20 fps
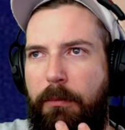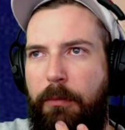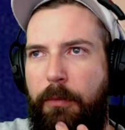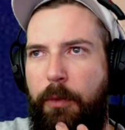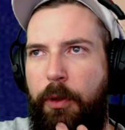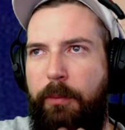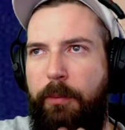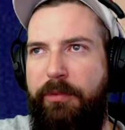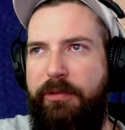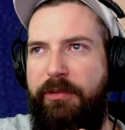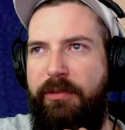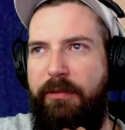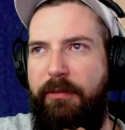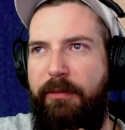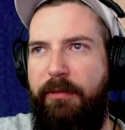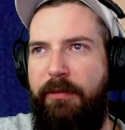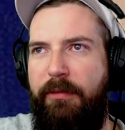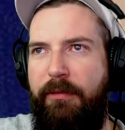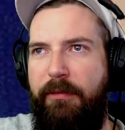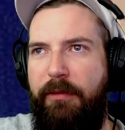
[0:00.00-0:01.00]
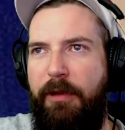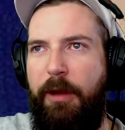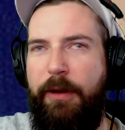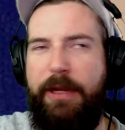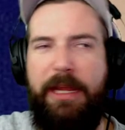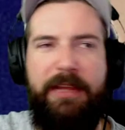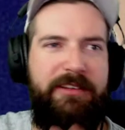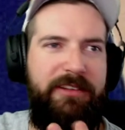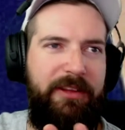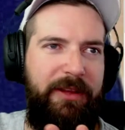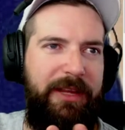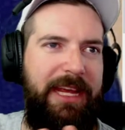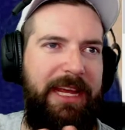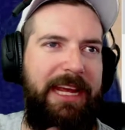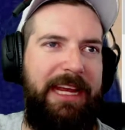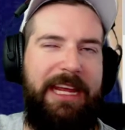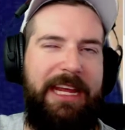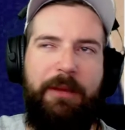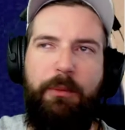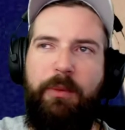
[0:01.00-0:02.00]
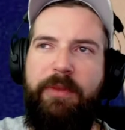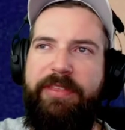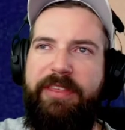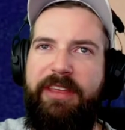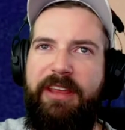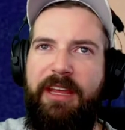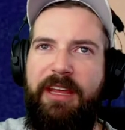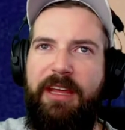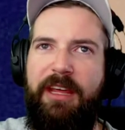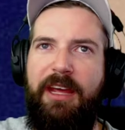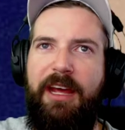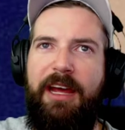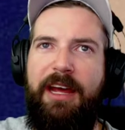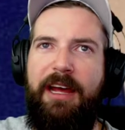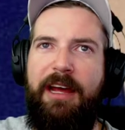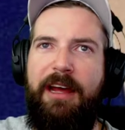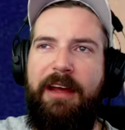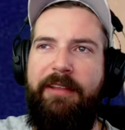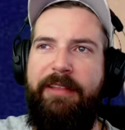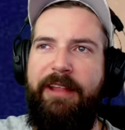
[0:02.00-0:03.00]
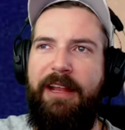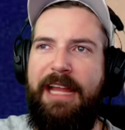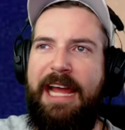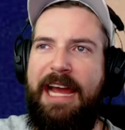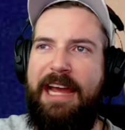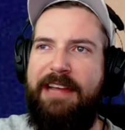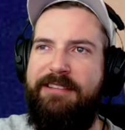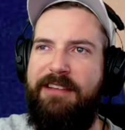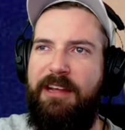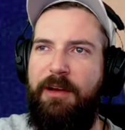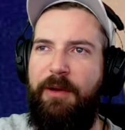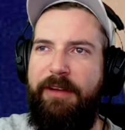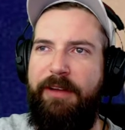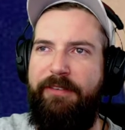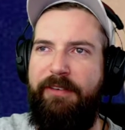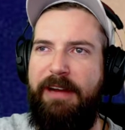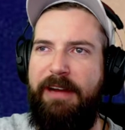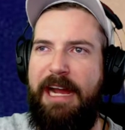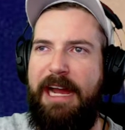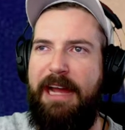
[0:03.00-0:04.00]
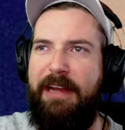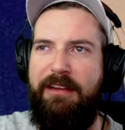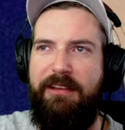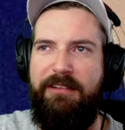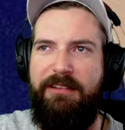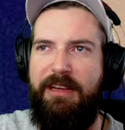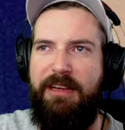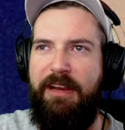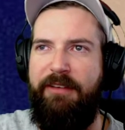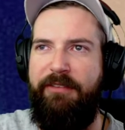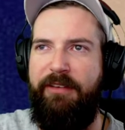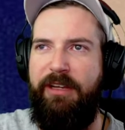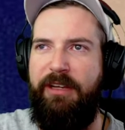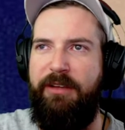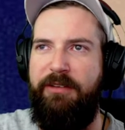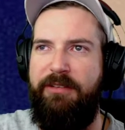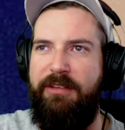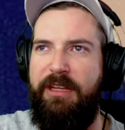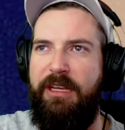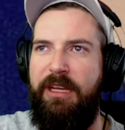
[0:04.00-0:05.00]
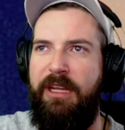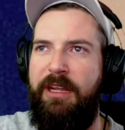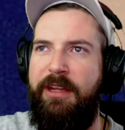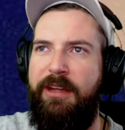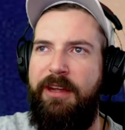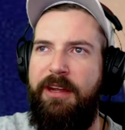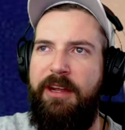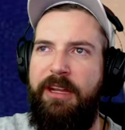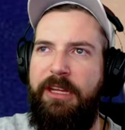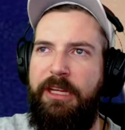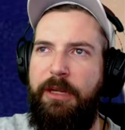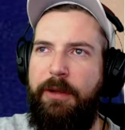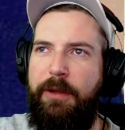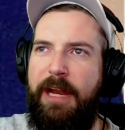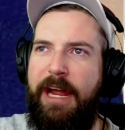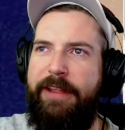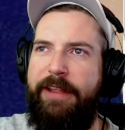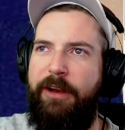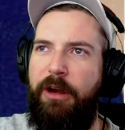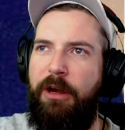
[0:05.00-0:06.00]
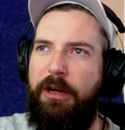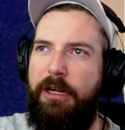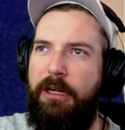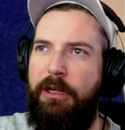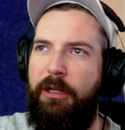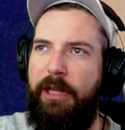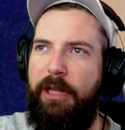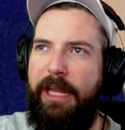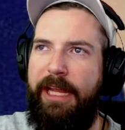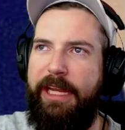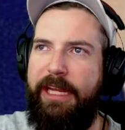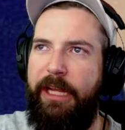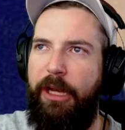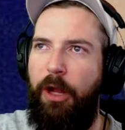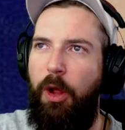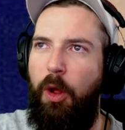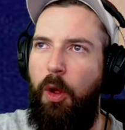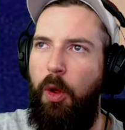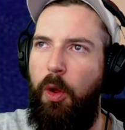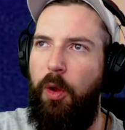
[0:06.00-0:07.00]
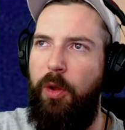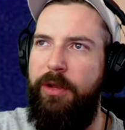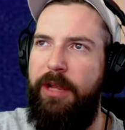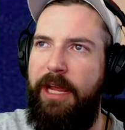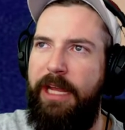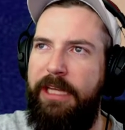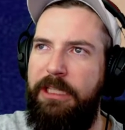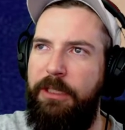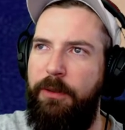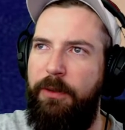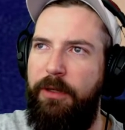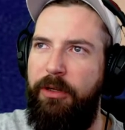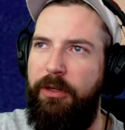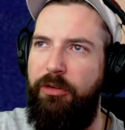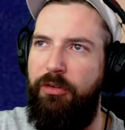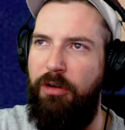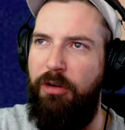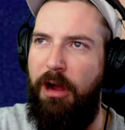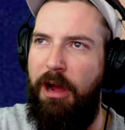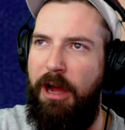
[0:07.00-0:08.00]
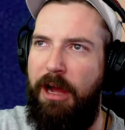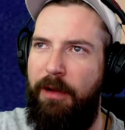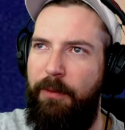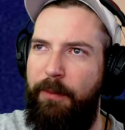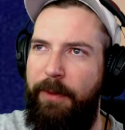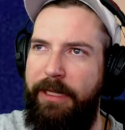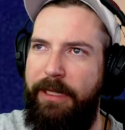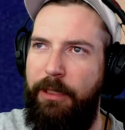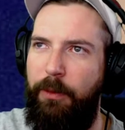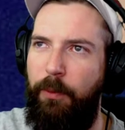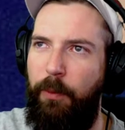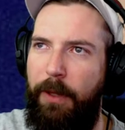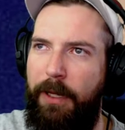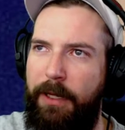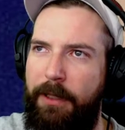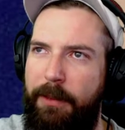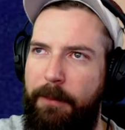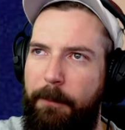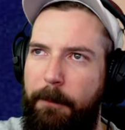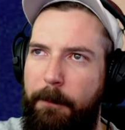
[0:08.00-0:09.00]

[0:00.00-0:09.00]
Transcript: Oops. Okay. So yeah, again with the lasso, I forgot because I never use it. You can either click and hold, and you could draw what you want,